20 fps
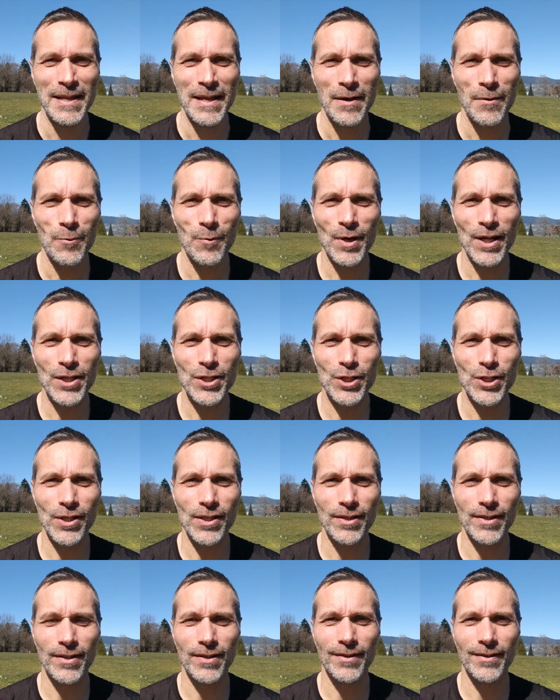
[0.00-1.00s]
which
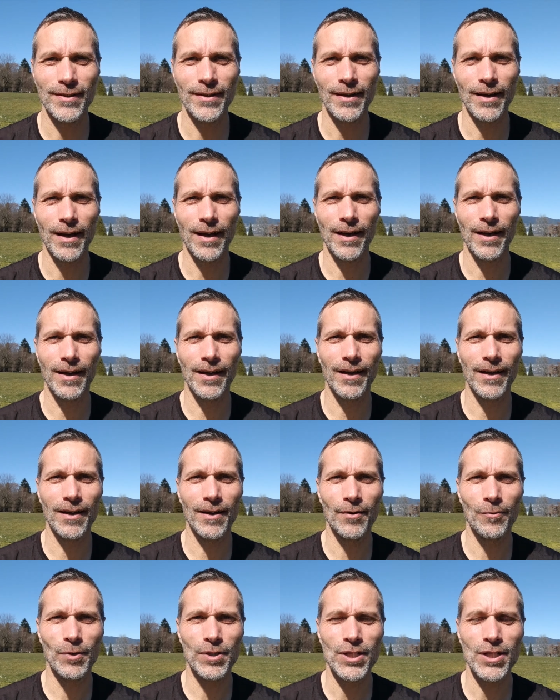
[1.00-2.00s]

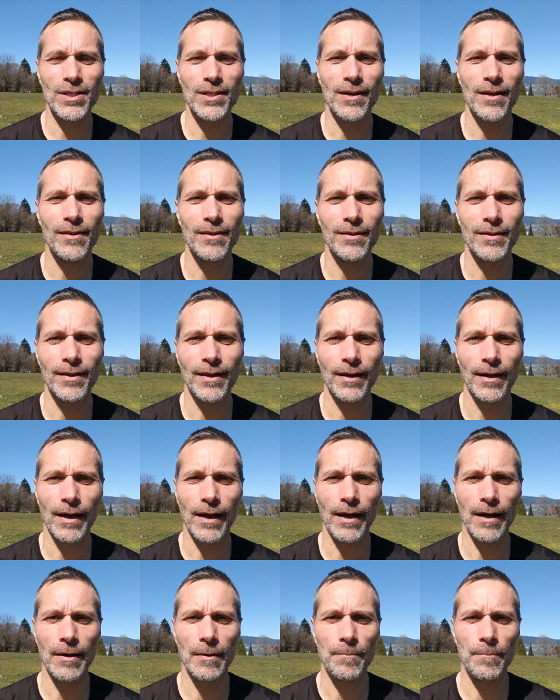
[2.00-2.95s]
is another thing.